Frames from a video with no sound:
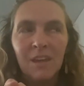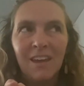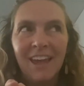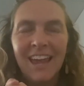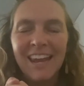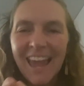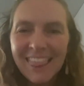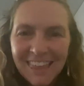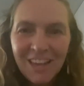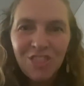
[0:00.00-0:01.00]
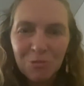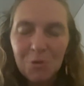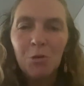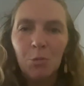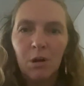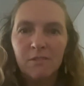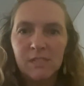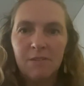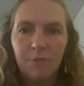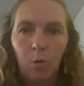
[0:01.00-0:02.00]
I think through the work of
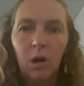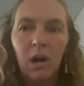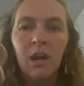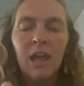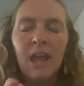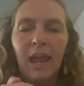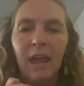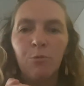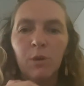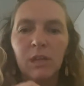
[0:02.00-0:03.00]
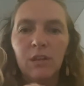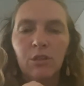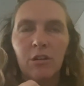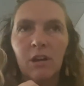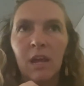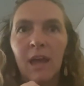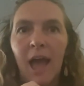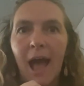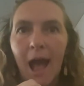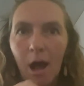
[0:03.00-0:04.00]
C4 and really learning
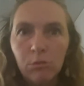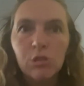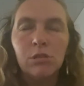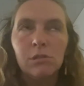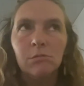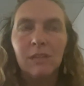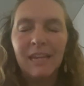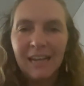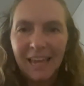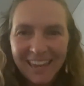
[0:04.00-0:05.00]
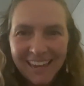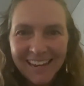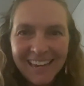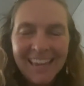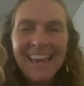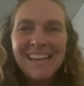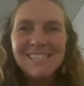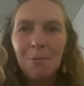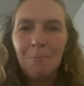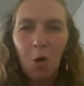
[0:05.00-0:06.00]
how to lean in
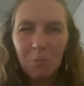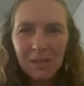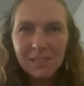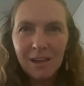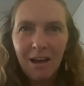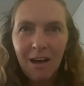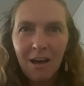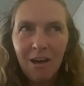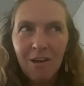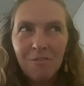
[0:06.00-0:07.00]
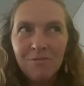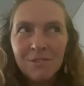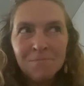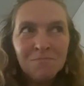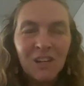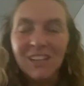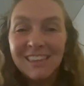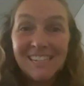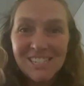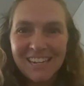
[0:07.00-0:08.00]
to moments of
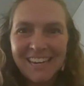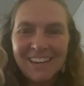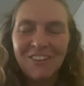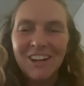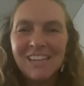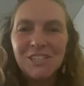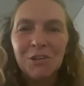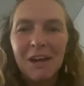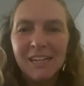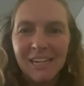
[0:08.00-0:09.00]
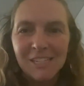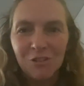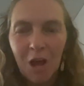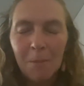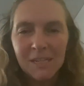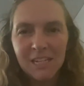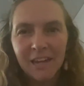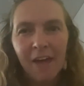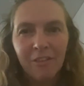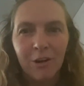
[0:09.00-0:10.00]
collision where like two ideas are coming
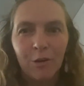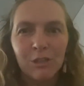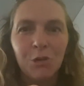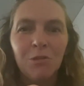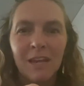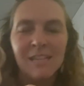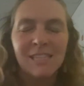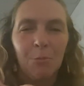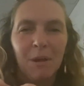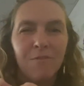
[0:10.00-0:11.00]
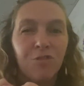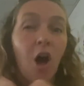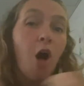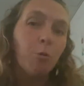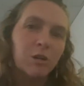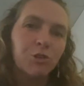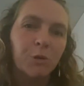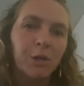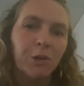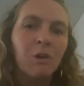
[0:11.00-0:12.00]
together or two things that we've thought were
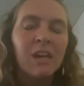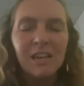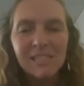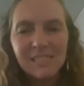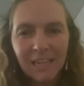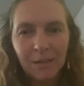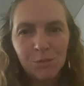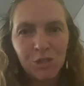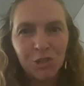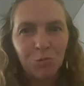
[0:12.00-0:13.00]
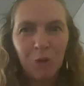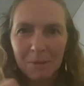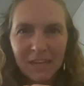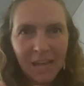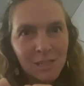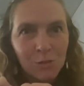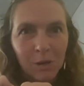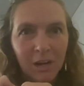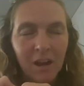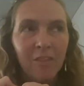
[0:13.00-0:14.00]
true seem to rub against
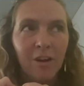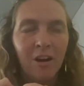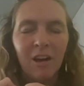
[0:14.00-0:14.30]
one another.